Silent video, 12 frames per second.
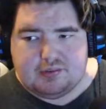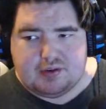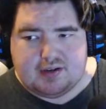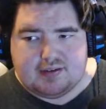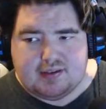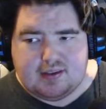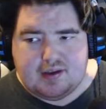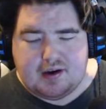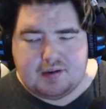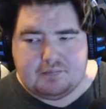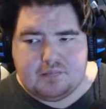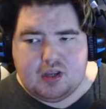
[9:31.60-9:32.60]
I say there.
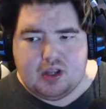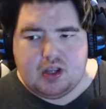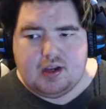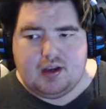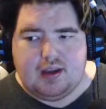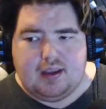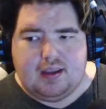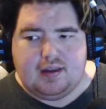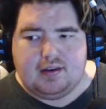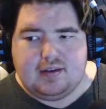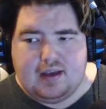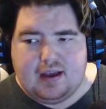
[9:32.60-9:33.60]
And
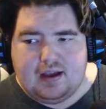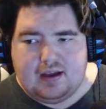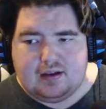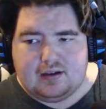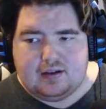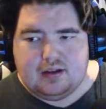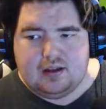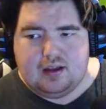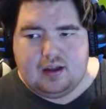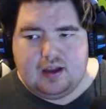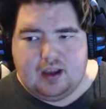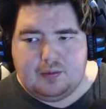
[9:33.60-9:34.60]
yeah,
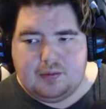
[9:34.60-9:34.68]
I hope you